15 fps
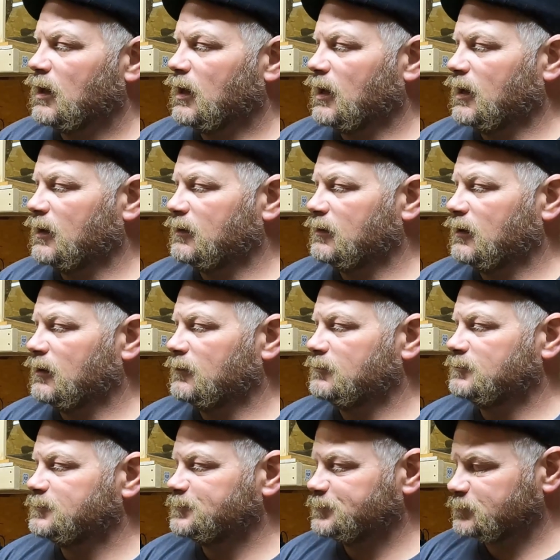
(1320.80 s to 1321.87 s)
And of
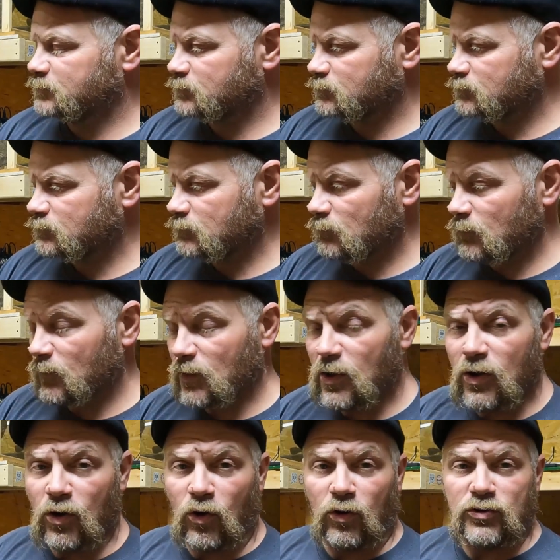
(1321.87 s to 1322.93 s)

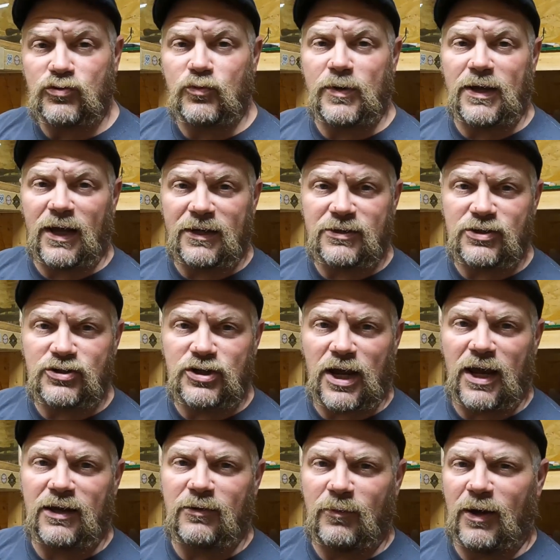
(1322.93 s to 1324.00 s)
course, we got to
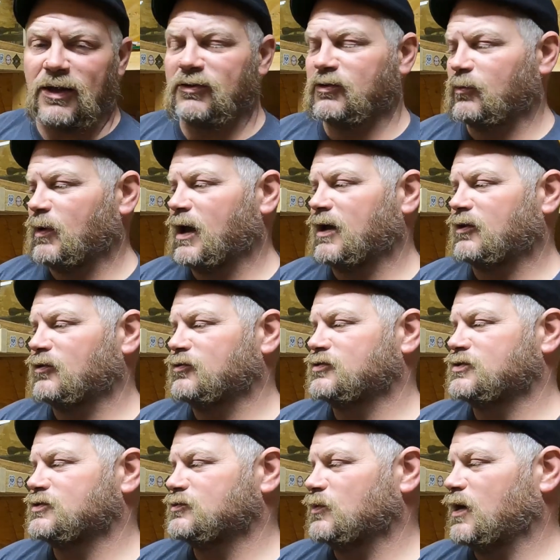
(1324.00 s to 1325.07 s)
chatting about
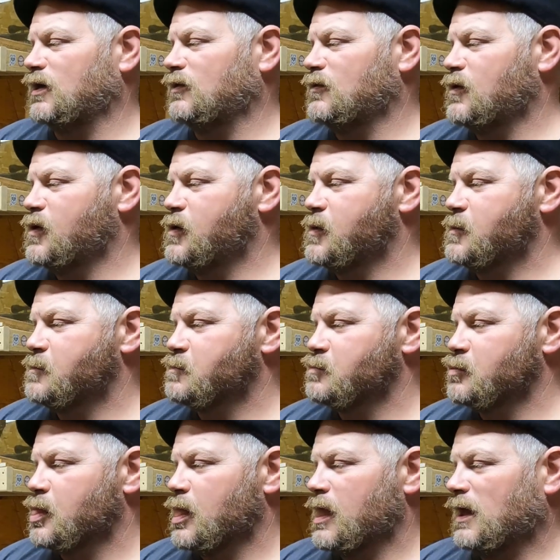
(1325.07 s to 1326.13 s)
tobaccos as well.
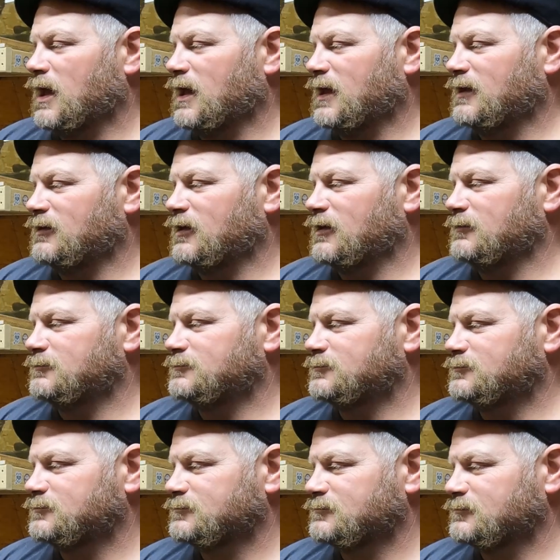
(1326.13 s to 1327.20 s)
And of
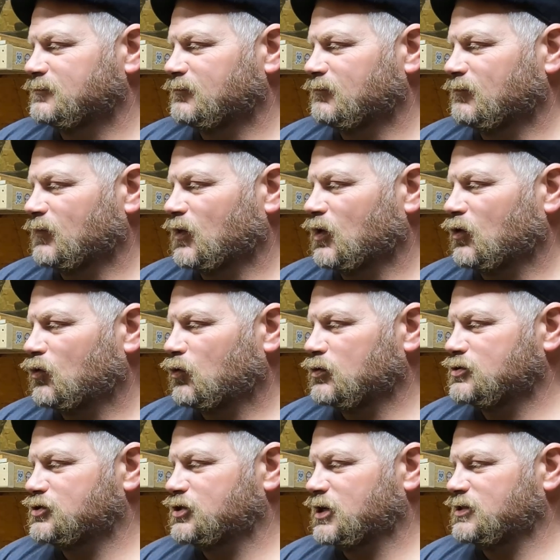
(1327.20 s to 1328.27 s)

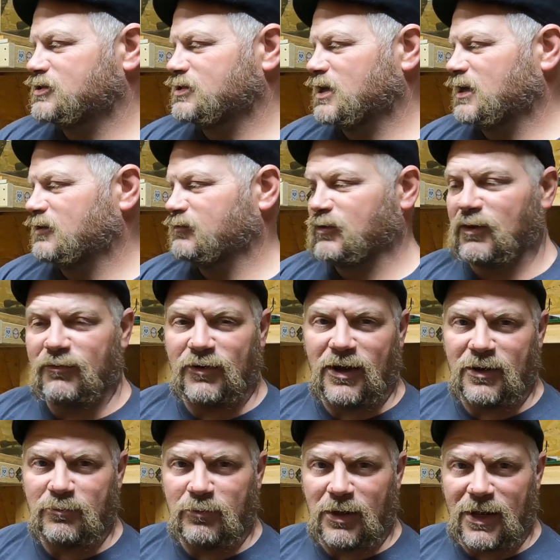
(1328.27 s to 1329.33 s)
course, Jess is like, "Have you ever
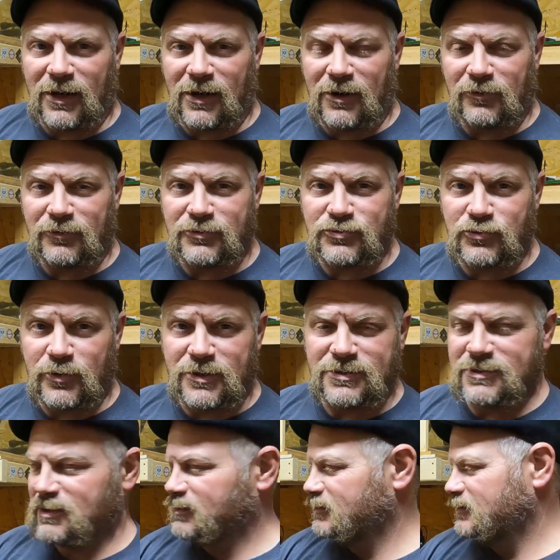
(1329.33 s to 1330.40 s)
had Black Irish
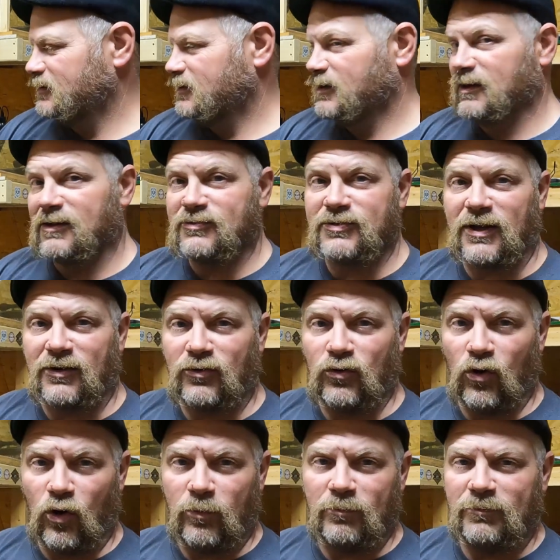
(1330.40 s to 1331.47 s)
Twist?" I was like,
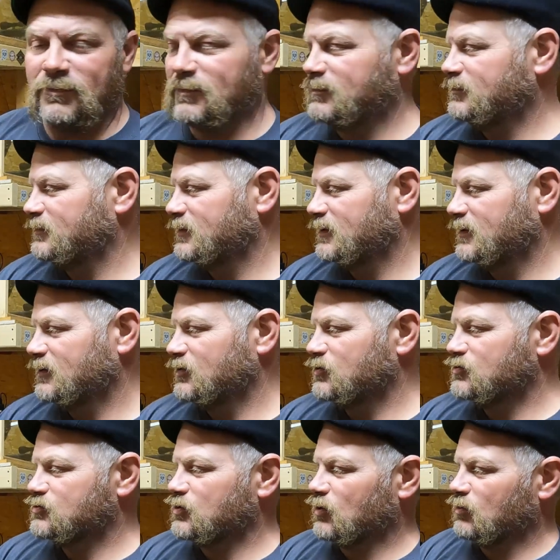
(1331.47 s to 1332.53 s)
"Nope."
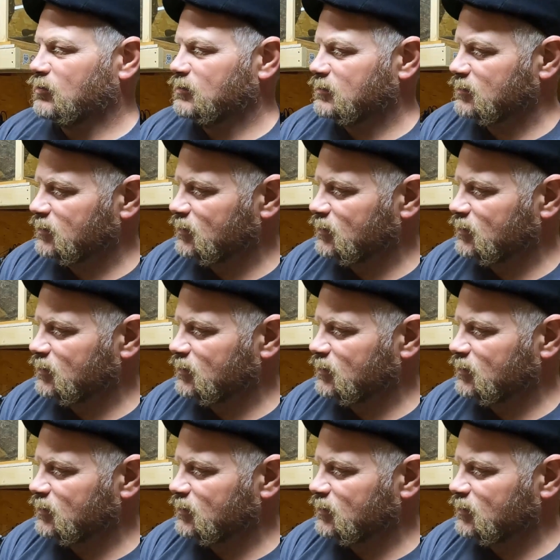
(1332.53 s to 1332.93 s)
So